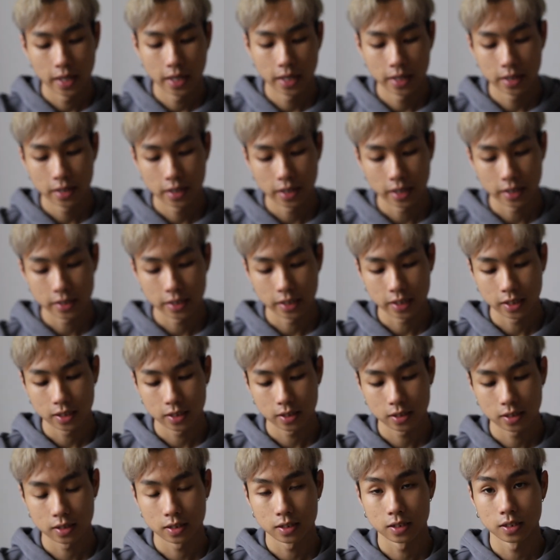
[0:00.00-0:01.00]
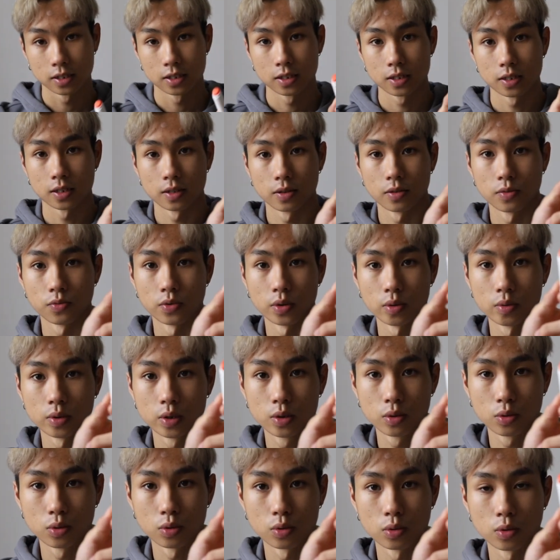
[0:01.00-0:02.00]
And it has like this
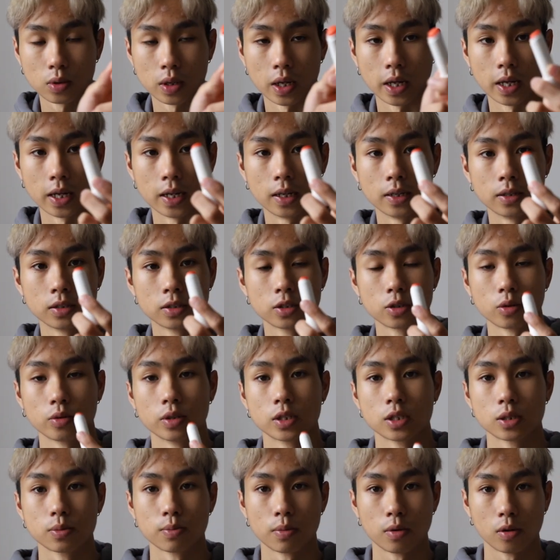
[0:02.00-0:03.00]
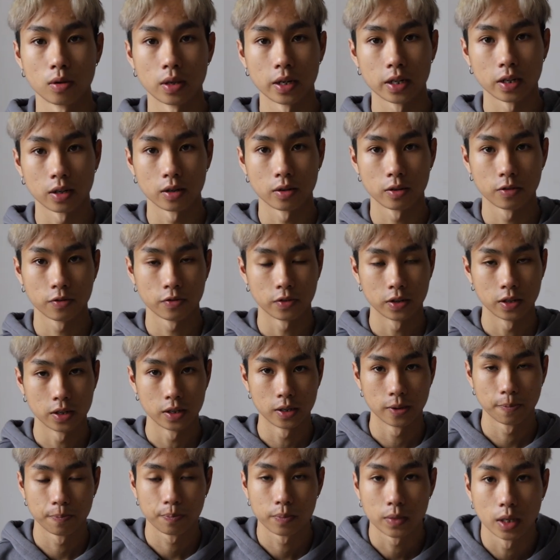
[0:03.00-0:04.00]
really cool, and so it's more like of
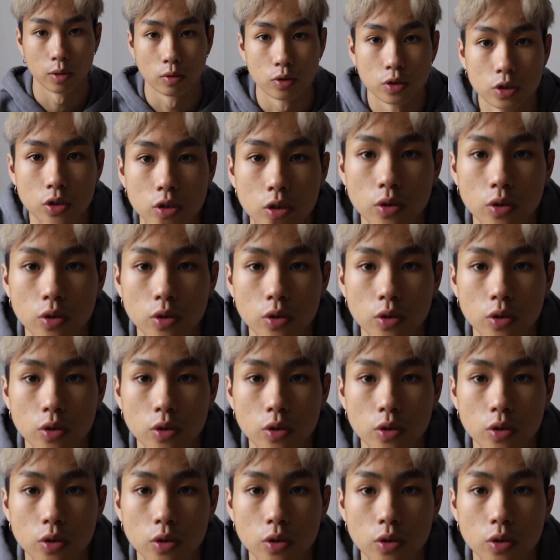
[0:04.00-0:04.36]
a, I will